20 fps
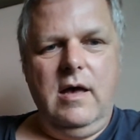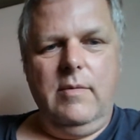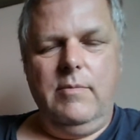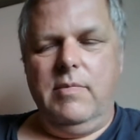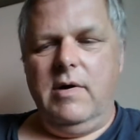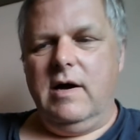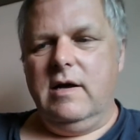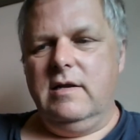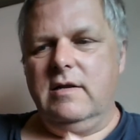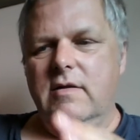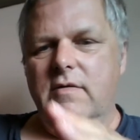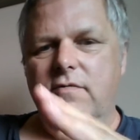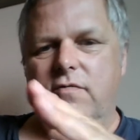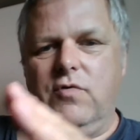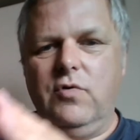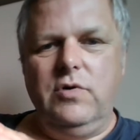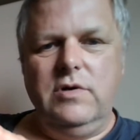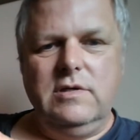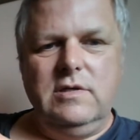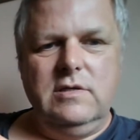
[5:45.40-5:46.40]
But
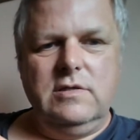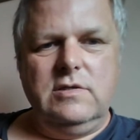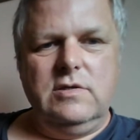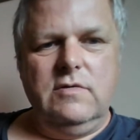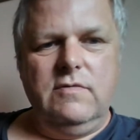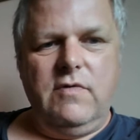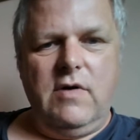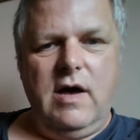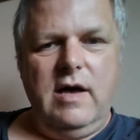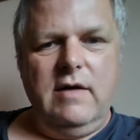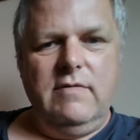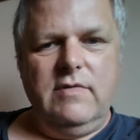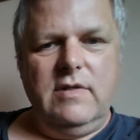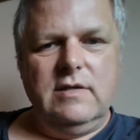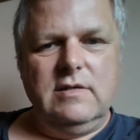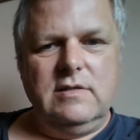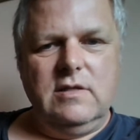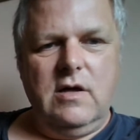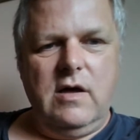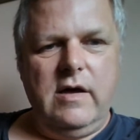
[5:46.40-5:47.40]
for it to survive
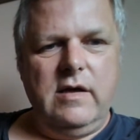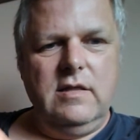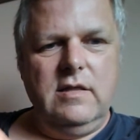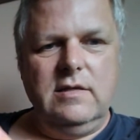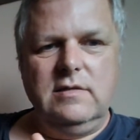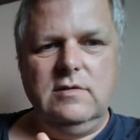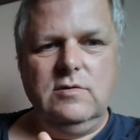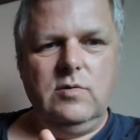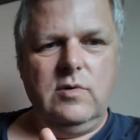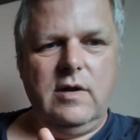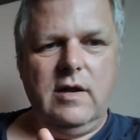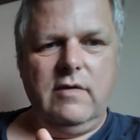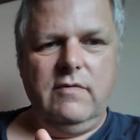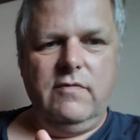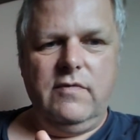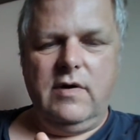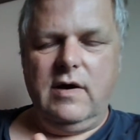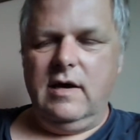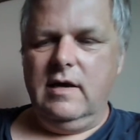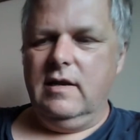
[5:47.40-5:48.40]
this long, this is what I
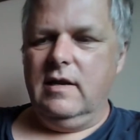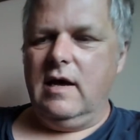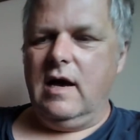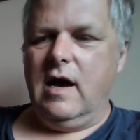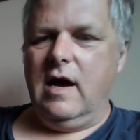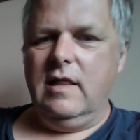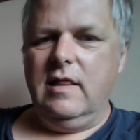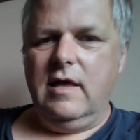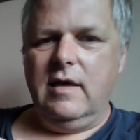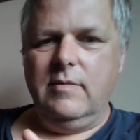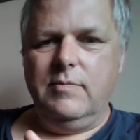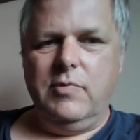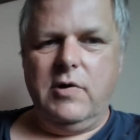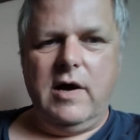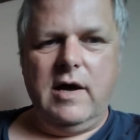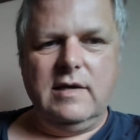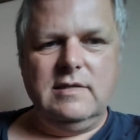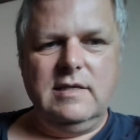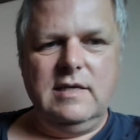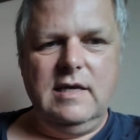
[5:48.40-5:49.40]
find. I like
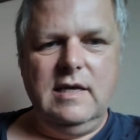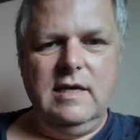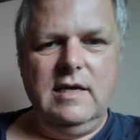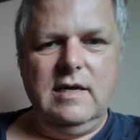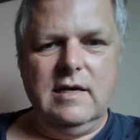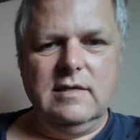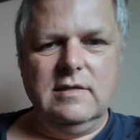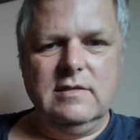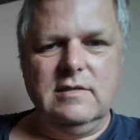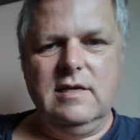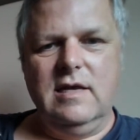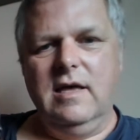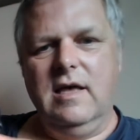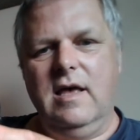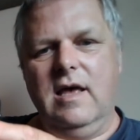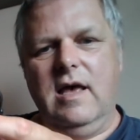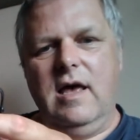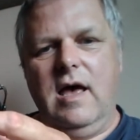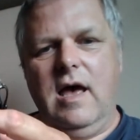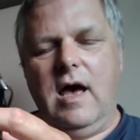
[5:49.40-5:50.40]
Prakticas.
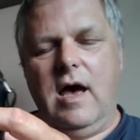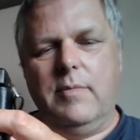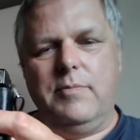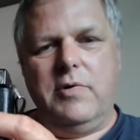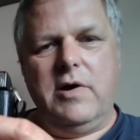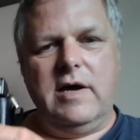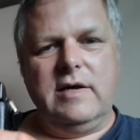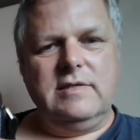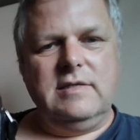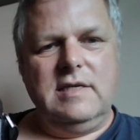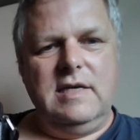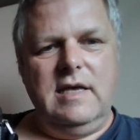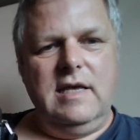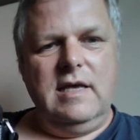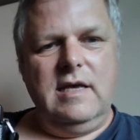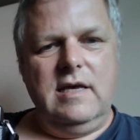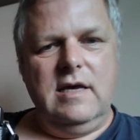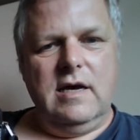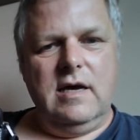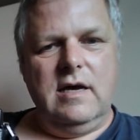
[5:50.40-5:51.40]
A
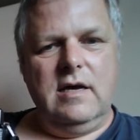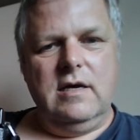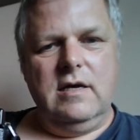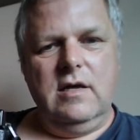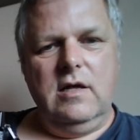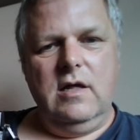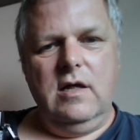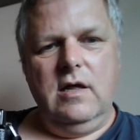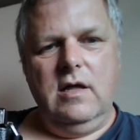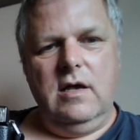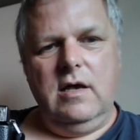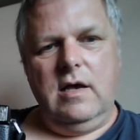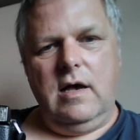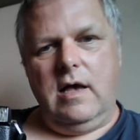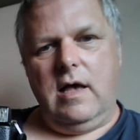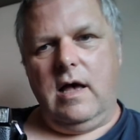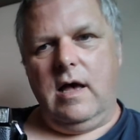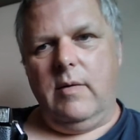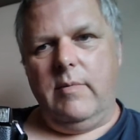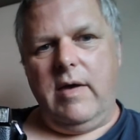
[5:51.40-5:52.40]
Praktica
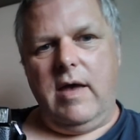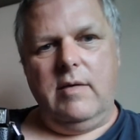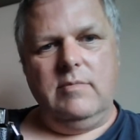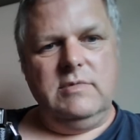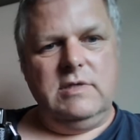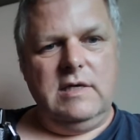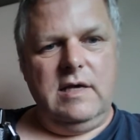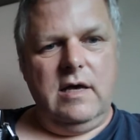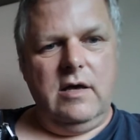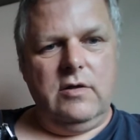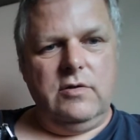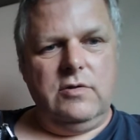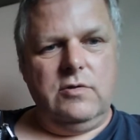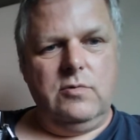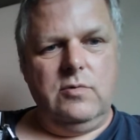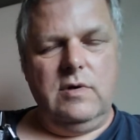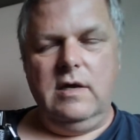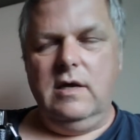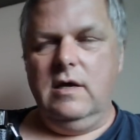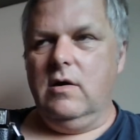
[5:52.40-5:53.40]

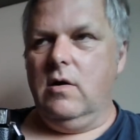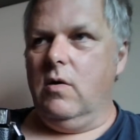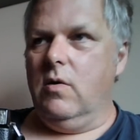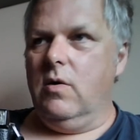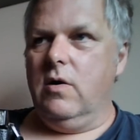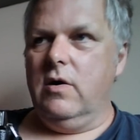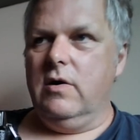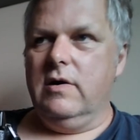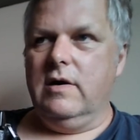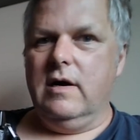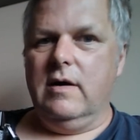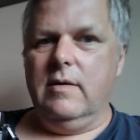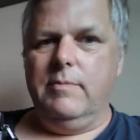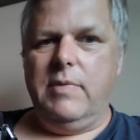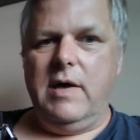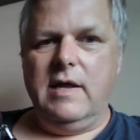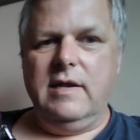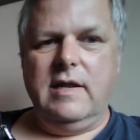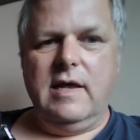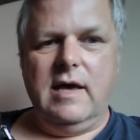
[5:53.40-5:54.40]
MTL3 or a
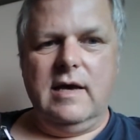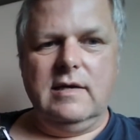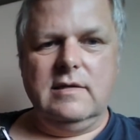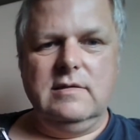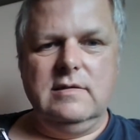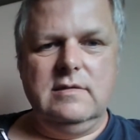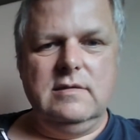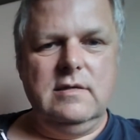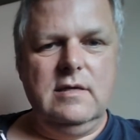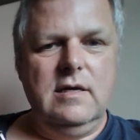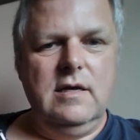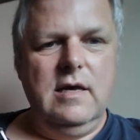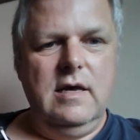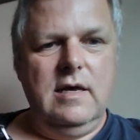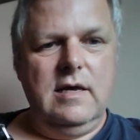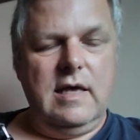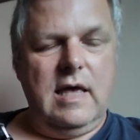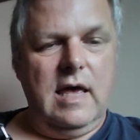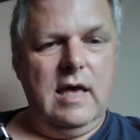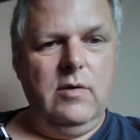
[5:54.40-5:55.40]
Pentax
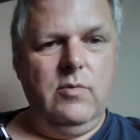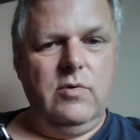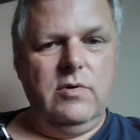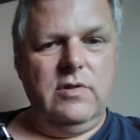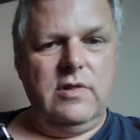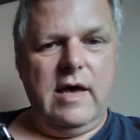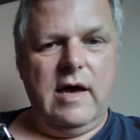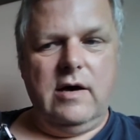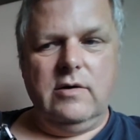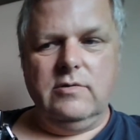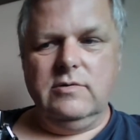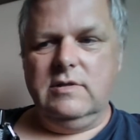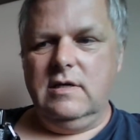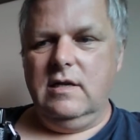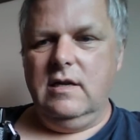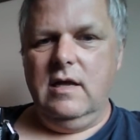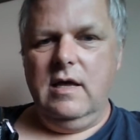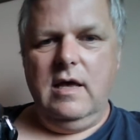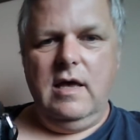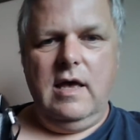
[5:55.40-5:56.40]

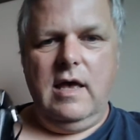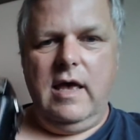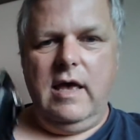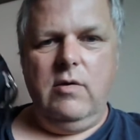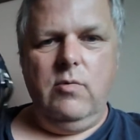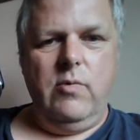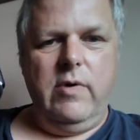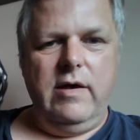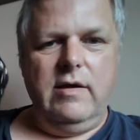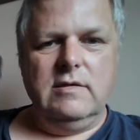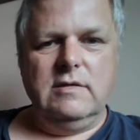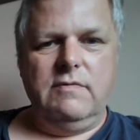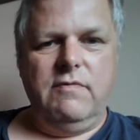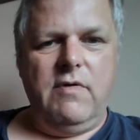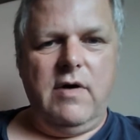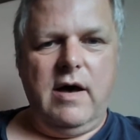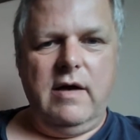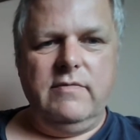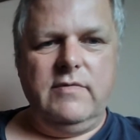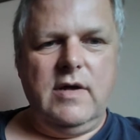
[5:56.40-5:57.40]
K1000, it weighs
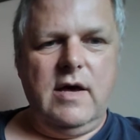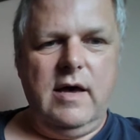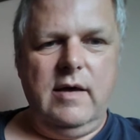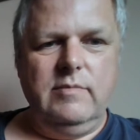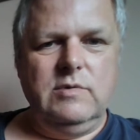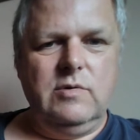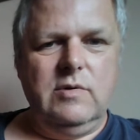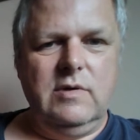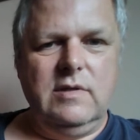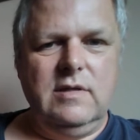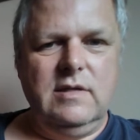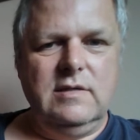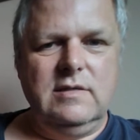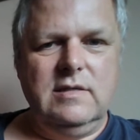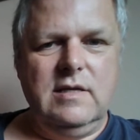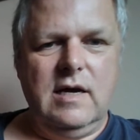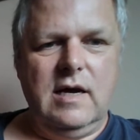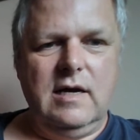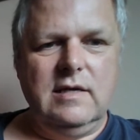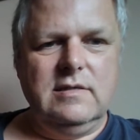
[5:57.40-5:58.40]
5 times what this
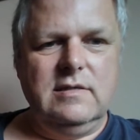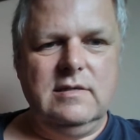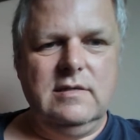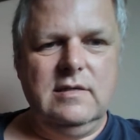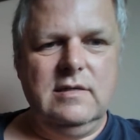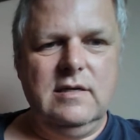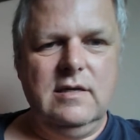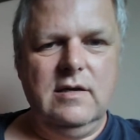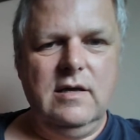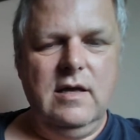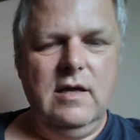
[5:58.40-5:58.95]
does.